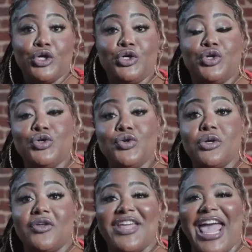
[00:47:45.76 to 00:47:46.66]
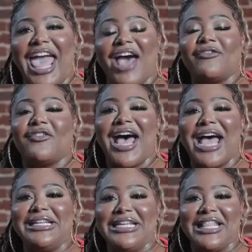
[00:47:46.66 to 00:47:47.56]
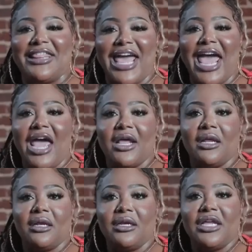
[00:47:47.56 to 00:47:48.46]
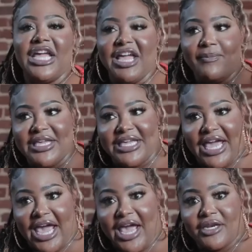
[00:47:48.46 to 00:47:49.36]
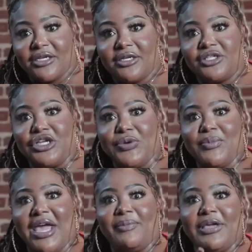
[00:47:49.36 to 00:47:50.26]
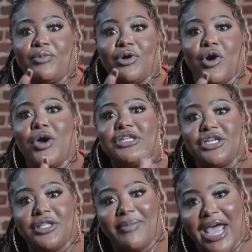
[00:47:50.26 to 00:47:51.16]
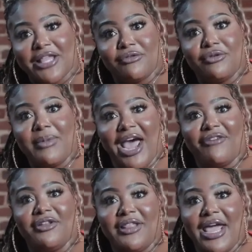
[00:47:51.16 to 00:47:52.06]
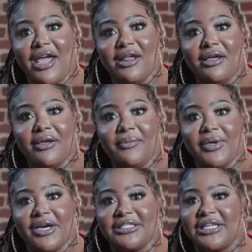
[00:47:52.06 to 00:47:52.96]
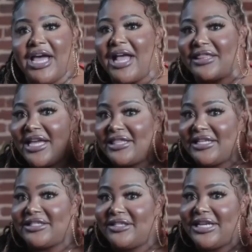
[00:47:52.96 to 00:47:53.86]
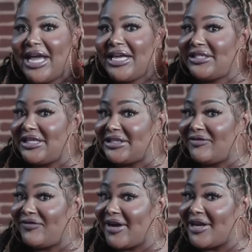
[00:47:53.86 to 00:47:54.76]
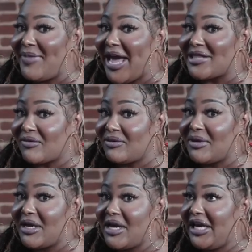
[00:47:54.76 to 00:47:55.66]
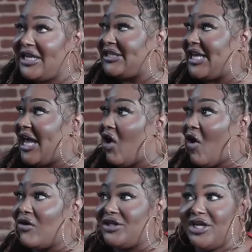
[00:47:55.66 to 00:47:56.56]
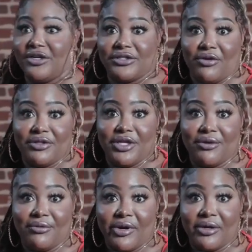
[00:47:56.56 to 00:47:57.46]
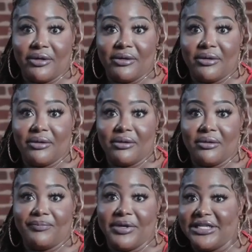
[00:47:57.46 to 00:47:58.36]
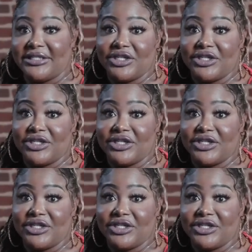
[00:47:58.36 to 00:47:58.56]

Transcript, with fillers: Do you know that after I did that, it began to make people go into the bathroom after that? Because I think they just thought that it's just the bathroom. It just had all genders on the door but it's a